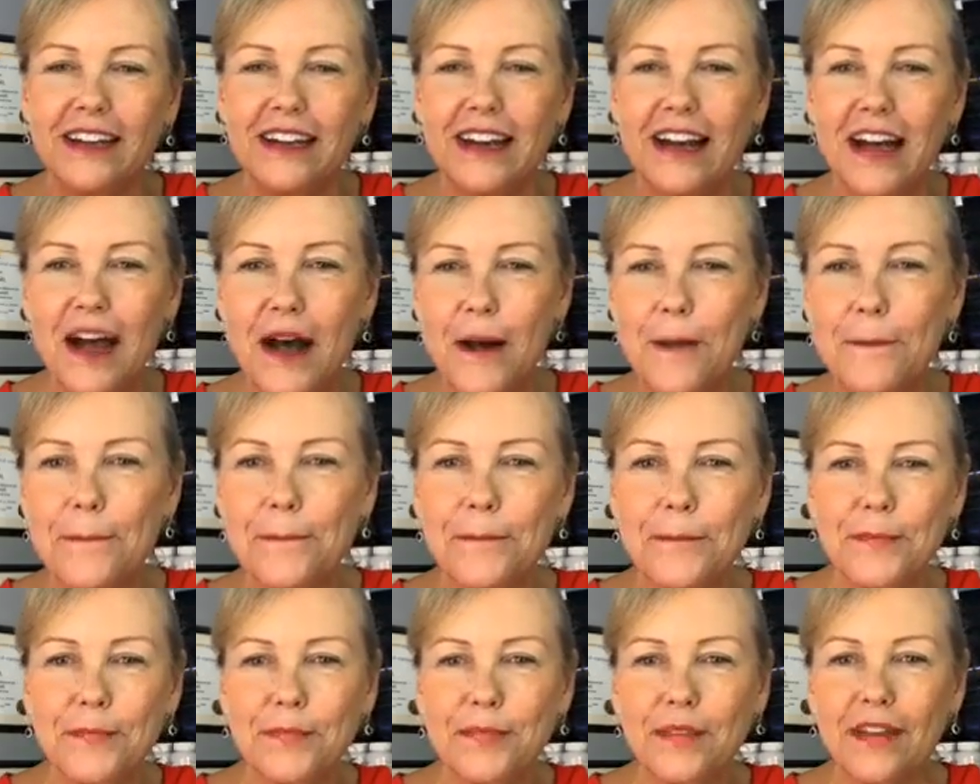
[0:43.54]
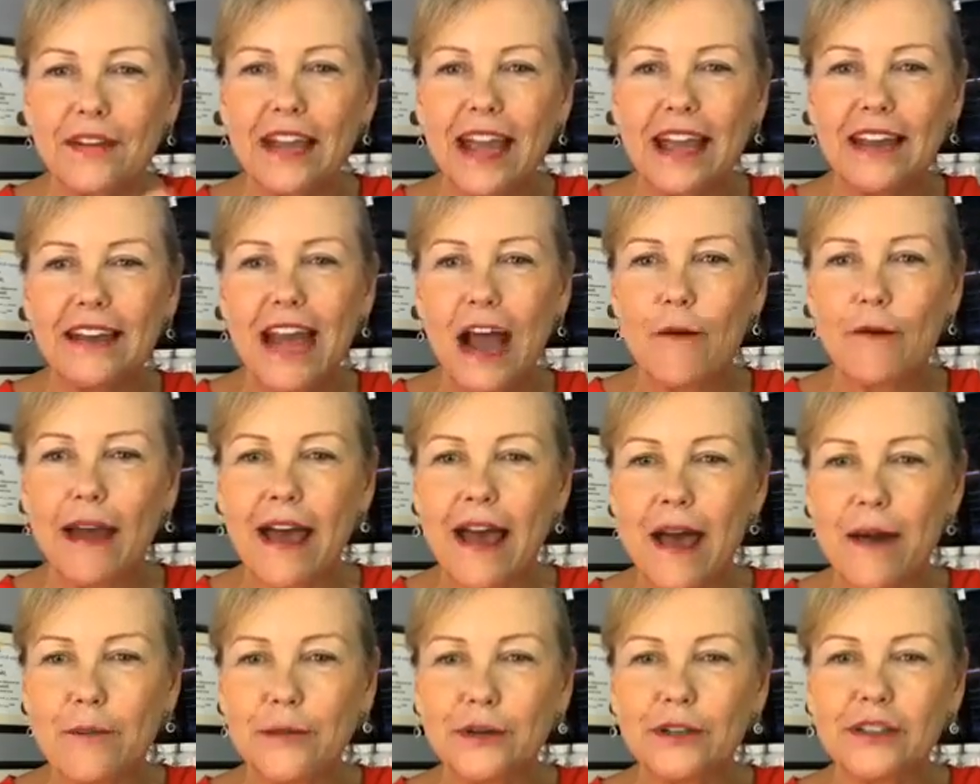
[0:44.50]
Okay, now
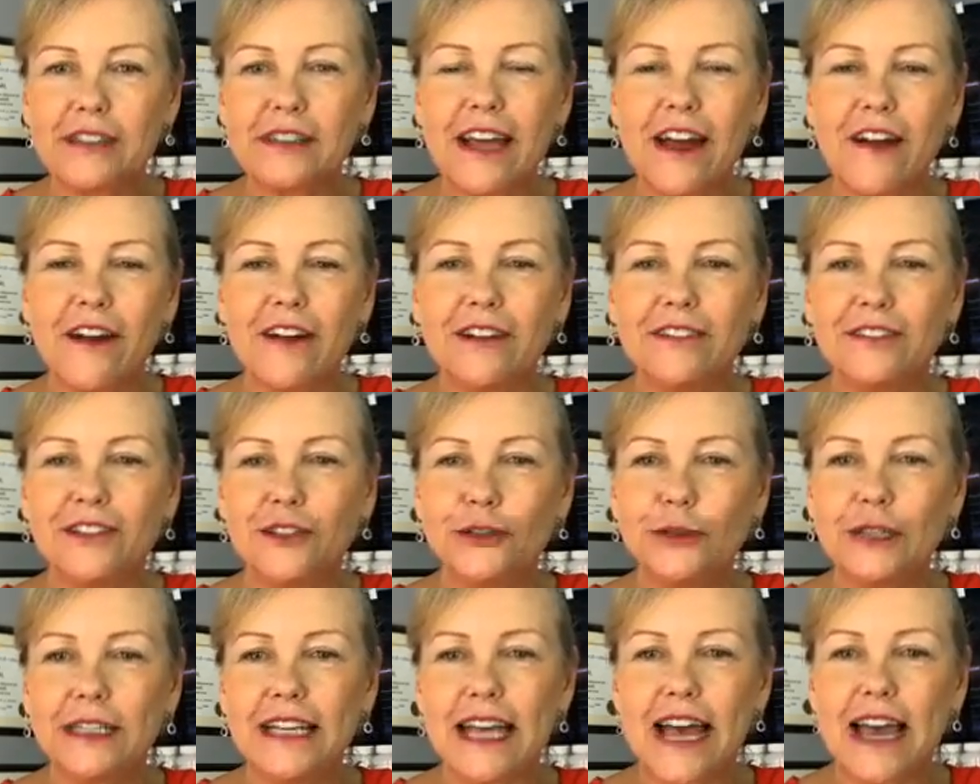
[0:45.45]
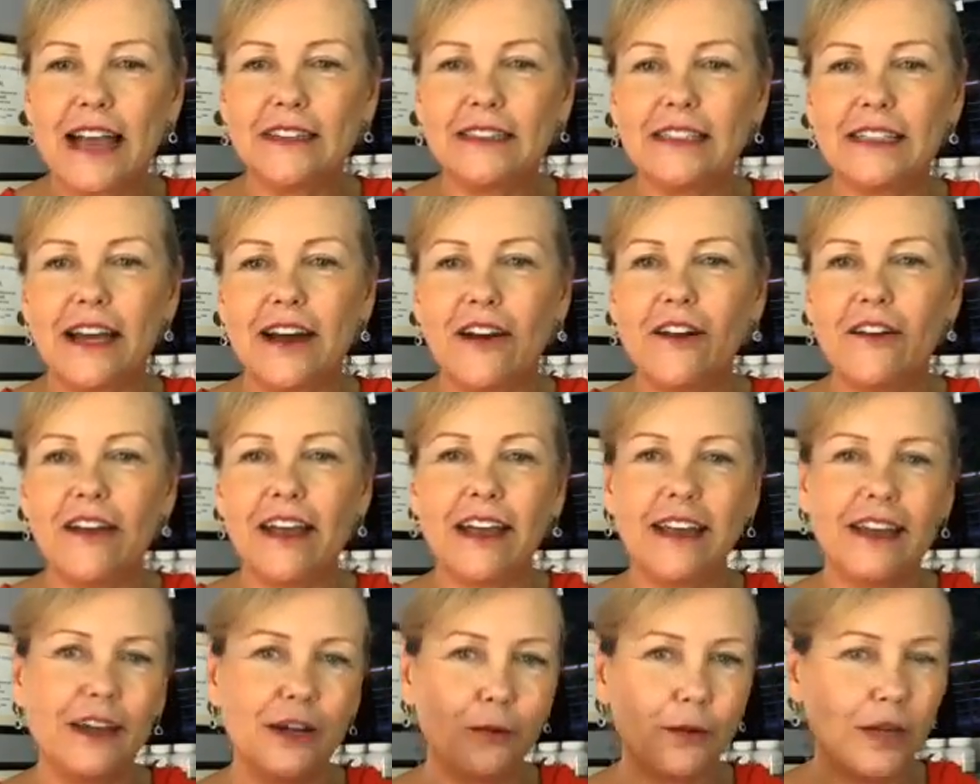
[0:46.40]
Amber's there. Julianne's there.
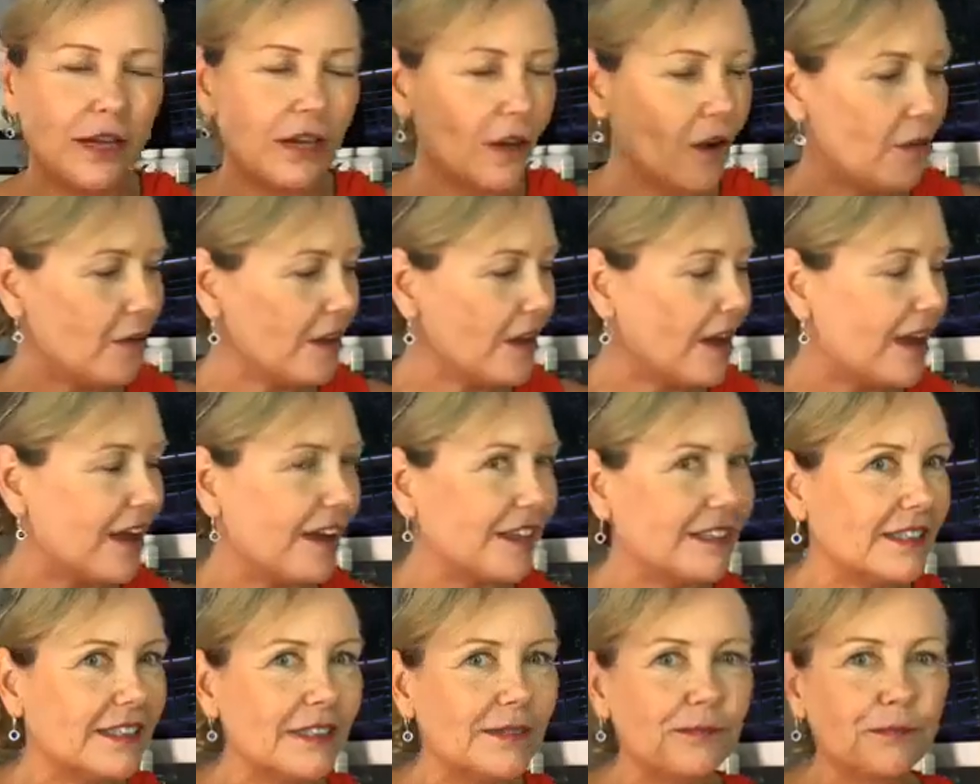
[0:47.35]
Okay, here we go, guys.